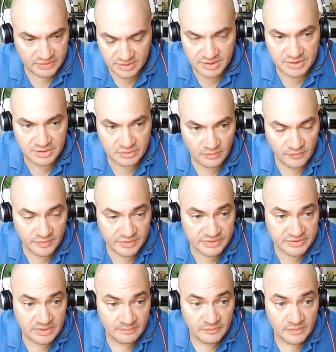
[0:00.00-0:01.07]
credit offers.
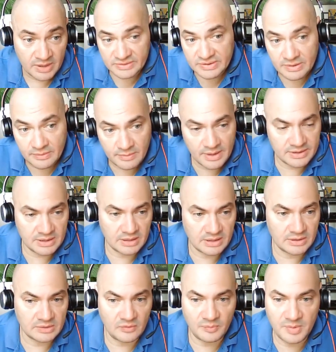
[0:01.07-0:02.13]
And they're right. A
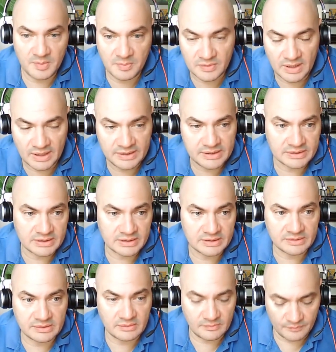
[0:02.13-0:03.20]
lot of people like it. And
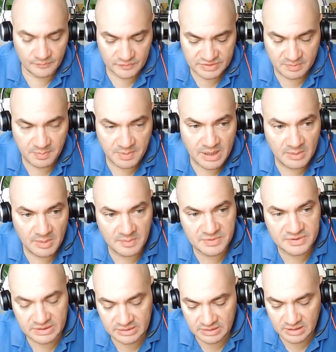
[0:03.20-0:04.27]
the problem is
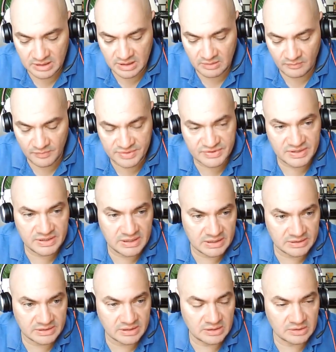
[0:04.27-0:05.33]
that when they get
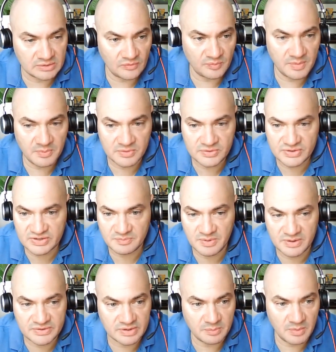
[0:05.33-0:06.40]
it, a lot of people just
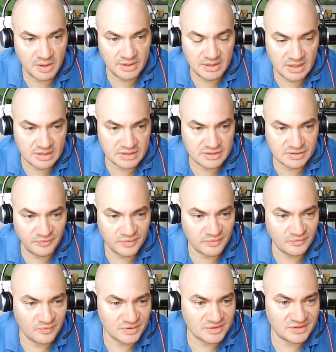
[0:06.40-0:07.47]
spend that money as if it
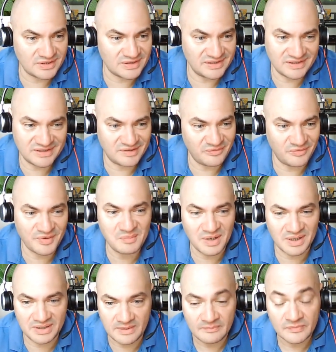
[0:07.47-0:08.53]
was like free
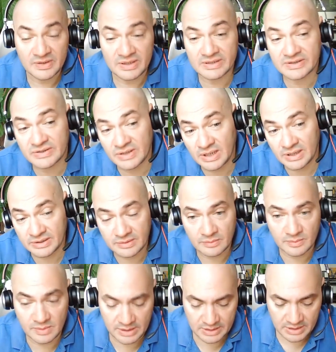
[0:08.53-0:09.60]
money. It's not.
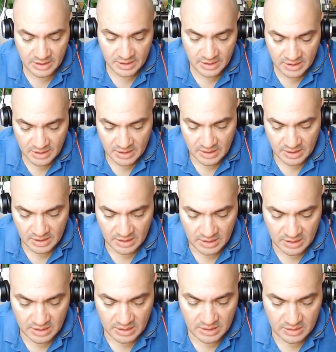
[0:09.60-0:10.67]

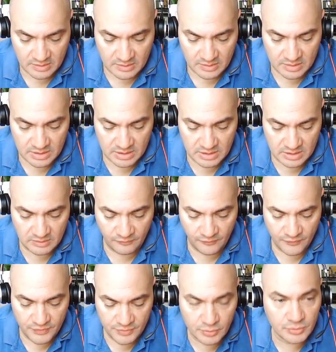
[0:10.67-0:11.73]
Right? If
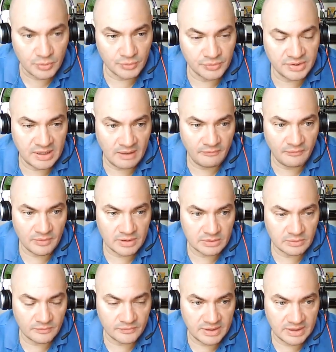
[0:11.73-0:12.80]
you don't have a lot
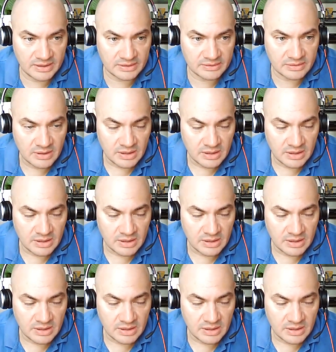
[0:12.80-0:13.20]
of debt